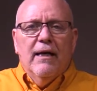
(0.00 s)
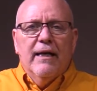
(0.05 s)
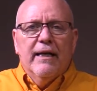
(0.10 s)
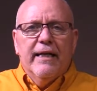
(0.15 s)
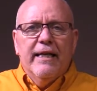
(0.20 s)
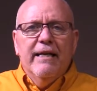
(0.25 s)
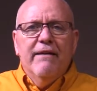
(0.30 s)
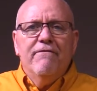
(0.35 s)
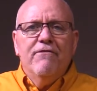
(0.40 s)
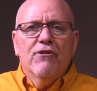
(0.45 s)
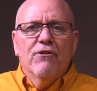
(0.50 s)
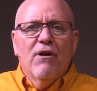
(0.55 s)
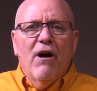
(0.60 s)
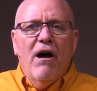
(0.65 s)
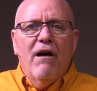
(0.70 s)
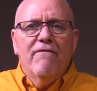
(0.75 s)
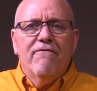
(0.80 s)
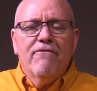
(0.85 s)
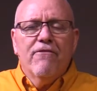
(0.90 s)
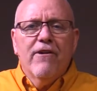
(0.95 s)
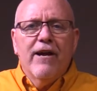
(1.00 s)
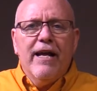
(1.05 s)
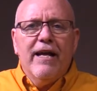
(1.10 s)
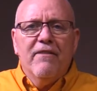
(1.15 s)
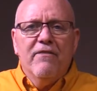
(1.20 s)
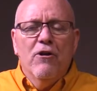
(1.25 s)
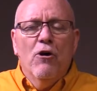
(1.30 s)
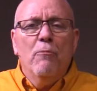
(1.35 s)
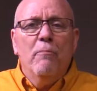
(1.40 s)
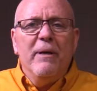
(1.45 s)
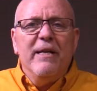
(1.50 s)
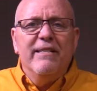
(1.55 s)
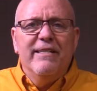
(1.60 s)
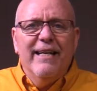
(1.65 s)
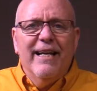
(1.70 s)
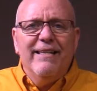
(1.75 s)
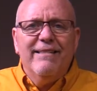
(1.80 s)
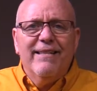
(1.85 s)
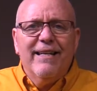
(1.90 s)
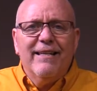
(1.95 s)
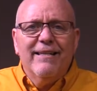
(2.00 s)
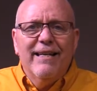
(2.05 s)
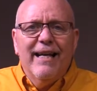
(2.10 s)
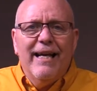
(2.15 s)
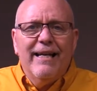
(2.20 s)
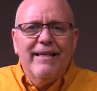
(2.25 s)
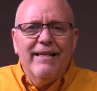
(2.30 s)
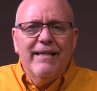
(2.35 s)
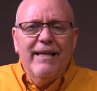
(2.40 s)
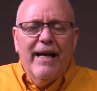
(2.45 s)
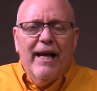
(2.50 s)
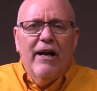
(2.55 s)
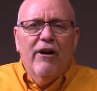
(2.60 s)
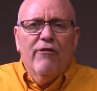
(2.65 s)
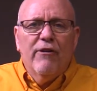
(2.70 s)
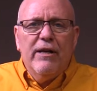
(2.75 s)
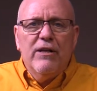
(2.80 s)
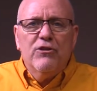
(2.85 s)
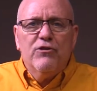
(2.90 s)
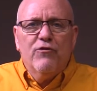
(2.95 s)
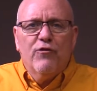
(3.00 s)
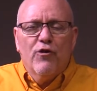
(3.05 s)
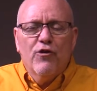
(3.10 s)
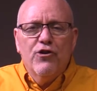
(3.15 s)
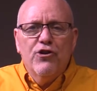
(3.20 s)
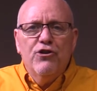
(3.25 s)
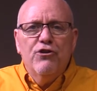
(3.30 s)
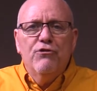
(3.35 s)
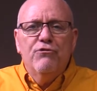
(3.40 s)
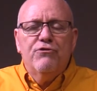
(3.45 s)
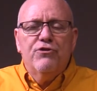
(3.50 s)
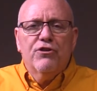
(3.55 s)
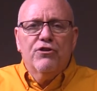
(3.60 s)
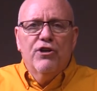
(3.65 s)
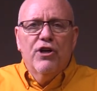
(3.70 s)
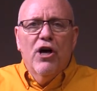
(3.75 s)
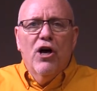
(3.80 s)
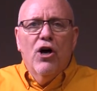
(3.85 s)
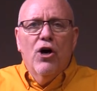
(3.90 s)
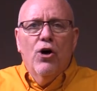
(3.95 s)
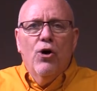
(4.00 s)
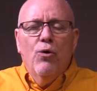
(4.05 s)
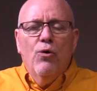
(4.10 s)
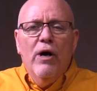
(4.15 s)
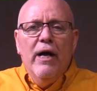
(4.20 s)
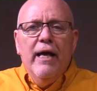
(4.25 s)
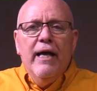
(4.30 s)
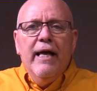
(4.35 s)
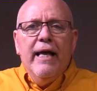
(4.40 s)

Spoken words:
give your offering, and there'll be designated areas for you to go